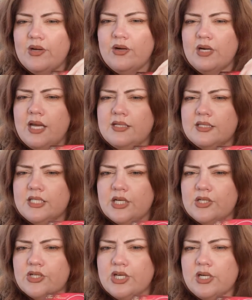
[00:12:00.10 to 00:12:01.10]
and it has
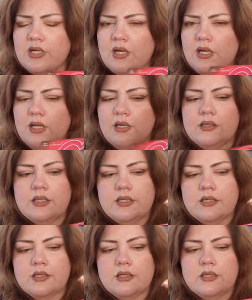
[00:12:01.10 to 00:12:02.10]
texture. Like,
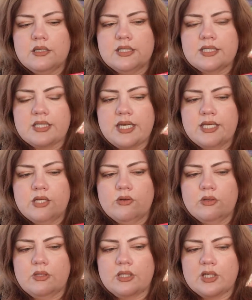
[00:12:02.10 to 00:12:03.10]
it's like
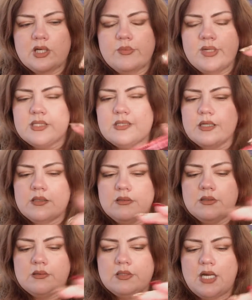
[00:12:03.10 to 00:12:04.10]
glitter, but it's
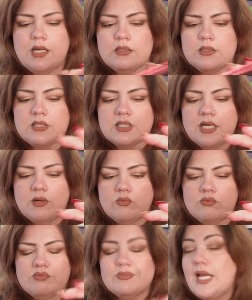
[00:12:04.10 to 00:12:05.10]
not glitter. It's kind of,
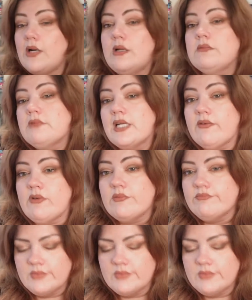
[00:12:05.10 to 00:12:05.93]
I don't know, whatever.